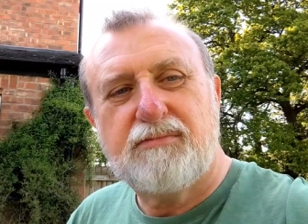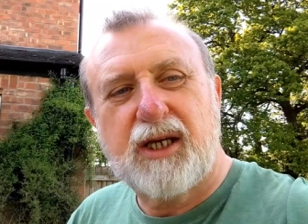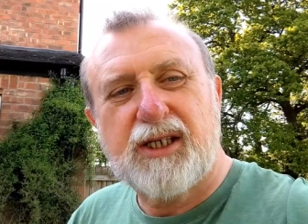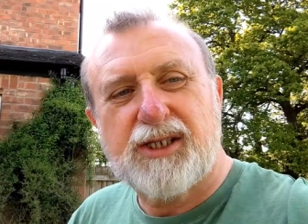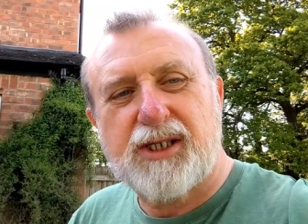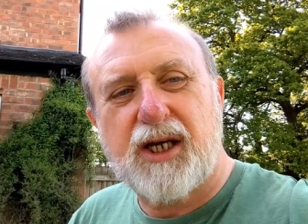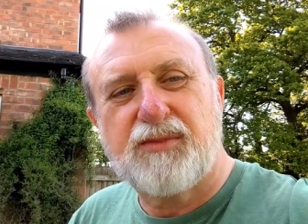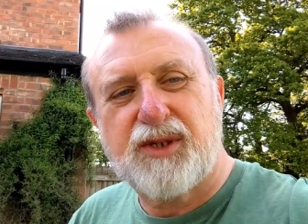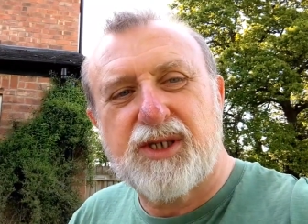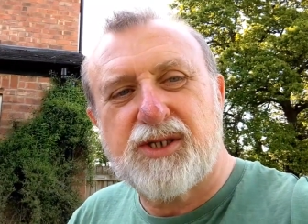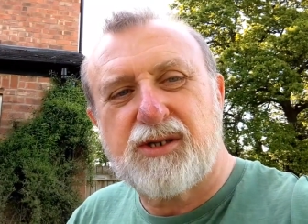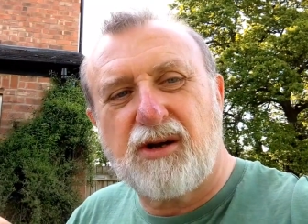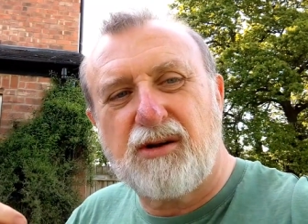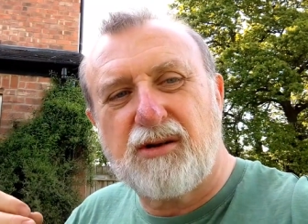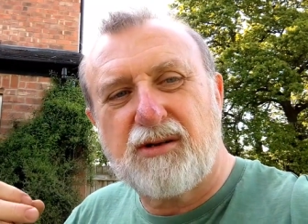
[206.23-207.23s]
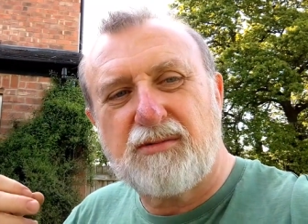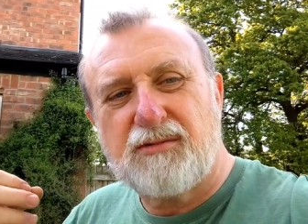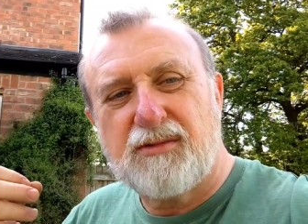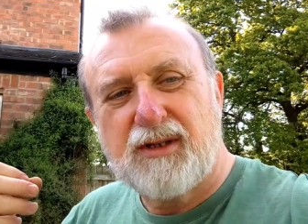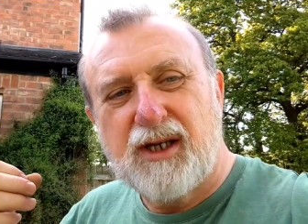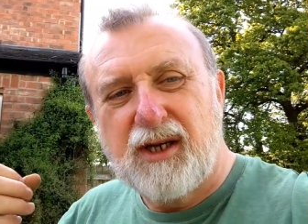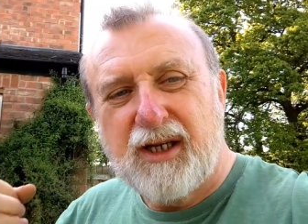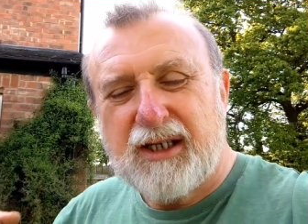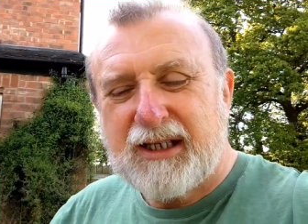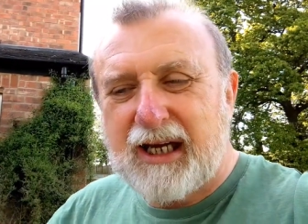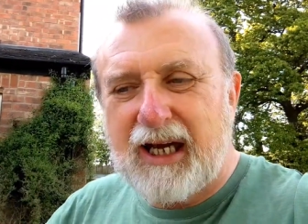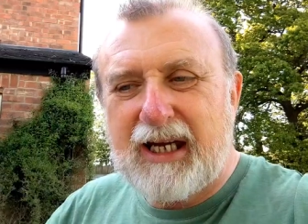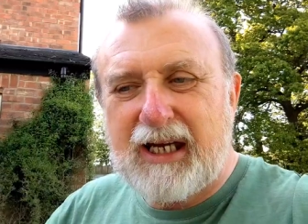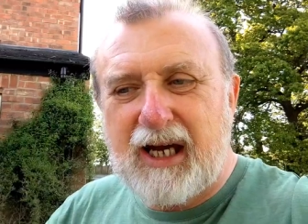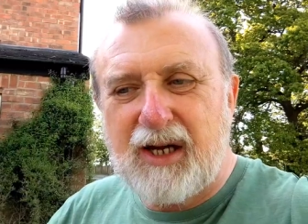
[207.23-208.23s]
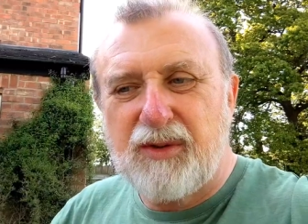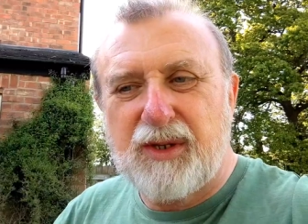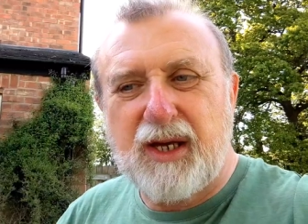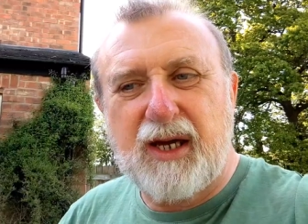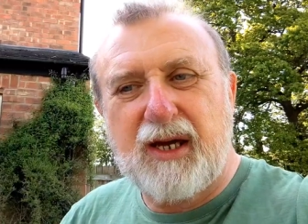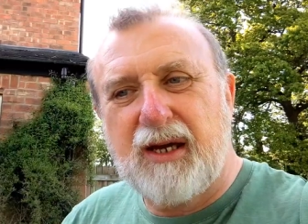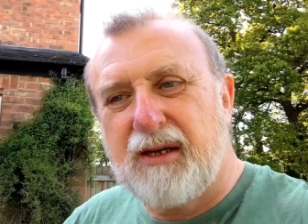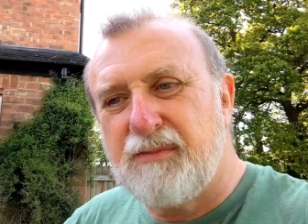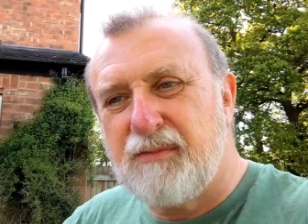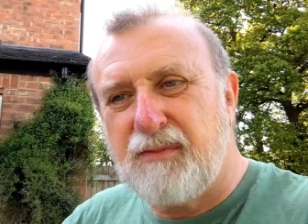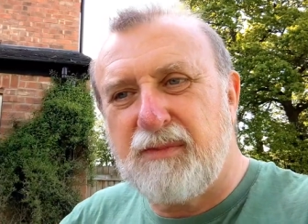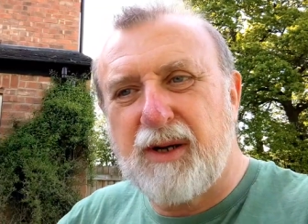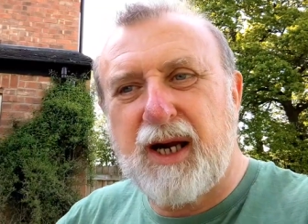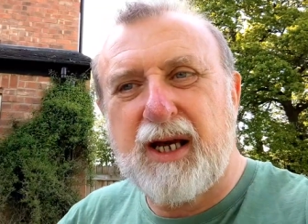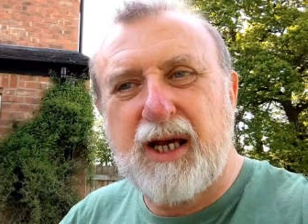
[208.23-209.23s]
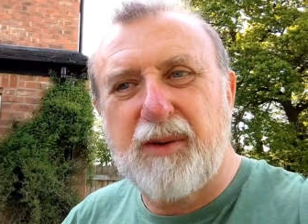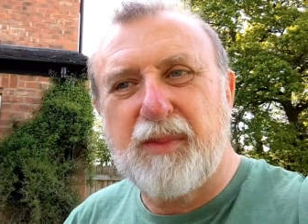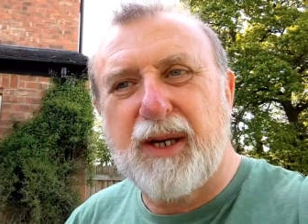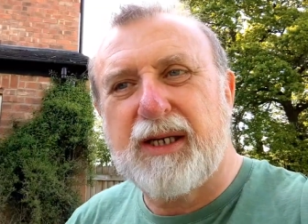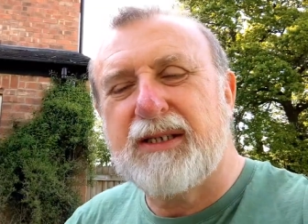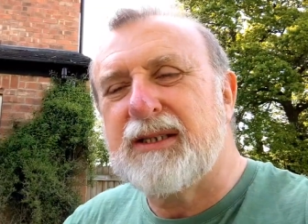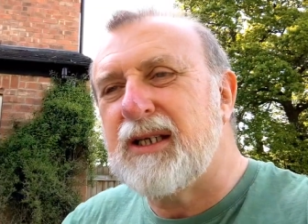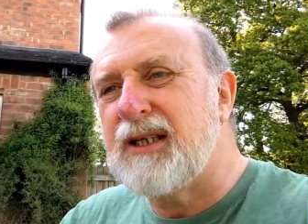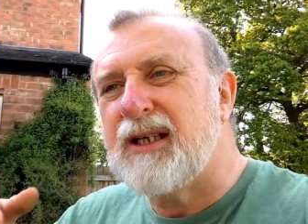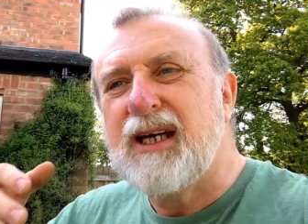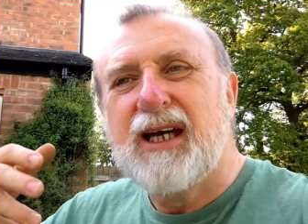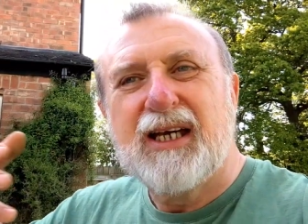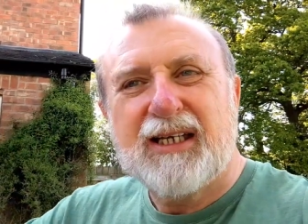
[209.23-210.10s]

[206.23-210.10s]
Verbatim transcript: It's time to start getting out there, plein air painting,